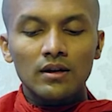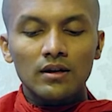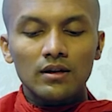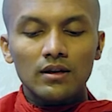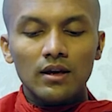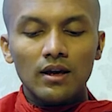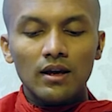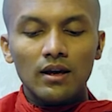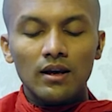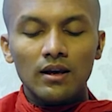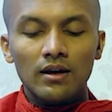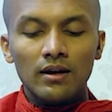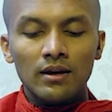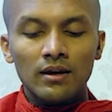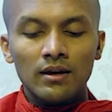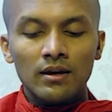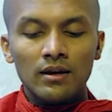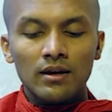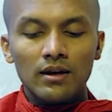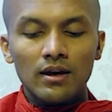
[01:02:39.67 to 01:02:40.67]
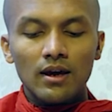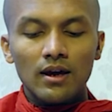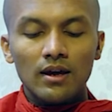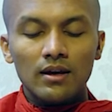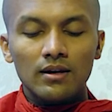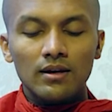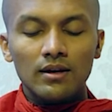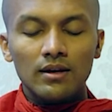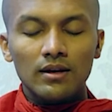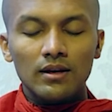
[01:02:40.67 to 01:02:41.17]
killing
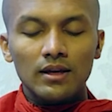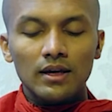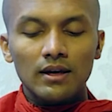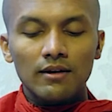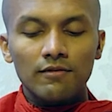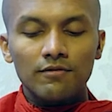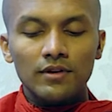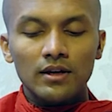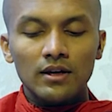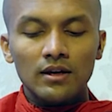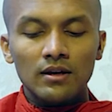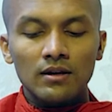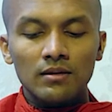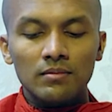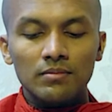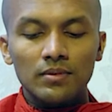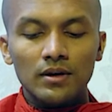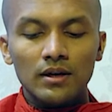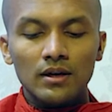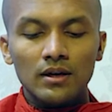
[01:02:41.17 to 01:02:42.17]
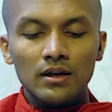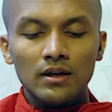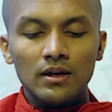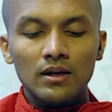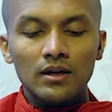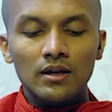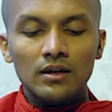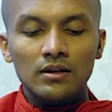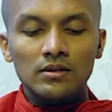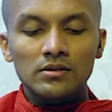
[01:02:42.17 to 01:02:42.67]
any living
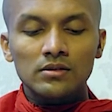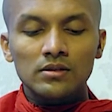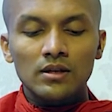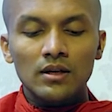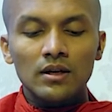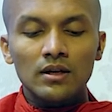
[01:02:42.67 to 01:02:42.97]
beings